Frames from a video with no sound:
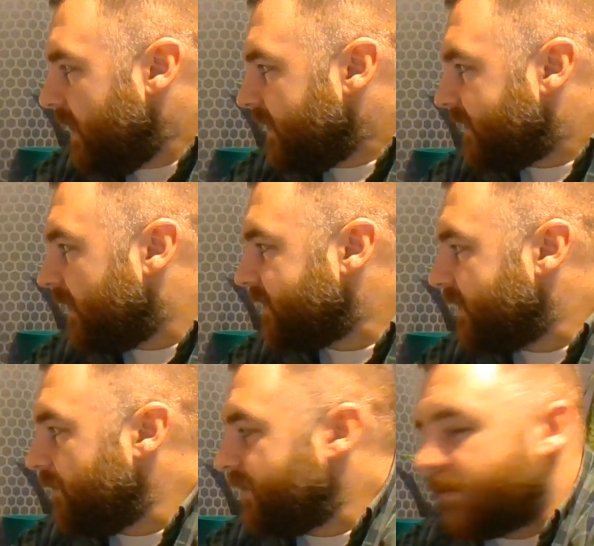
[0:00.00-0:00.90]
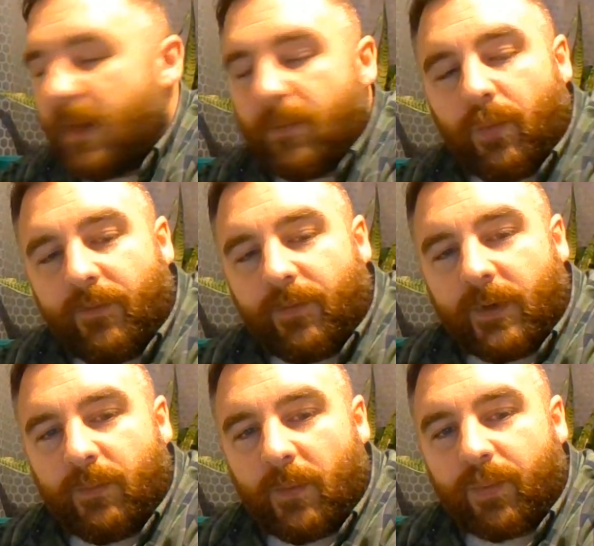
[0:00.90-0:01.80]
sell some, so that
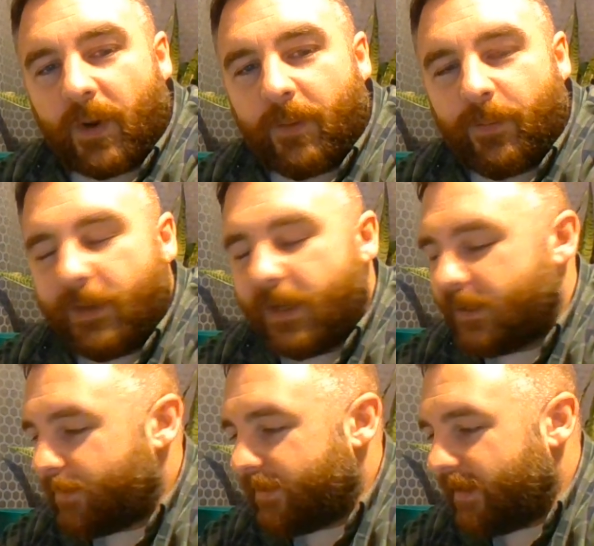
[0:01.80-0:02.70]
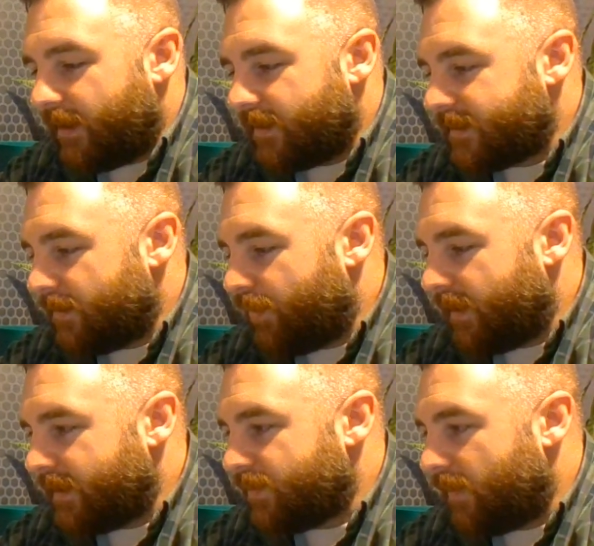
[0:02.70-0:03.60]
Wolverine will probably end up in there at some
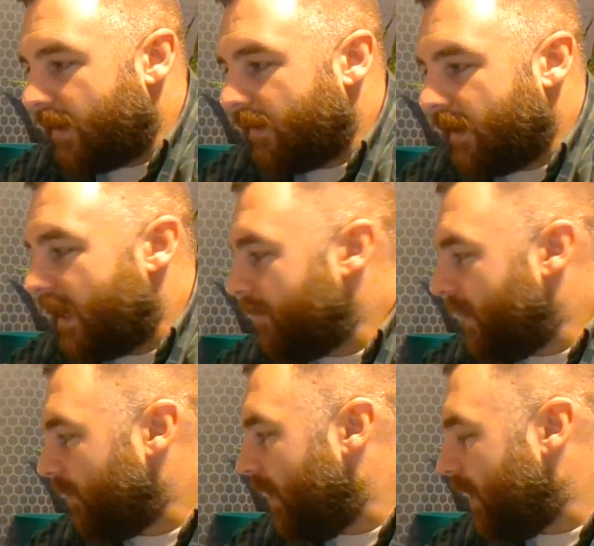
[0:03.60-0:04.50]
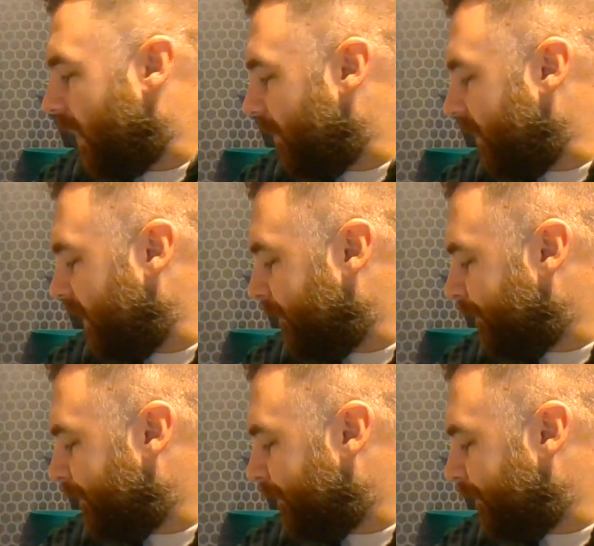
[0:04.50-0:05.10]
point as well, my raw copy.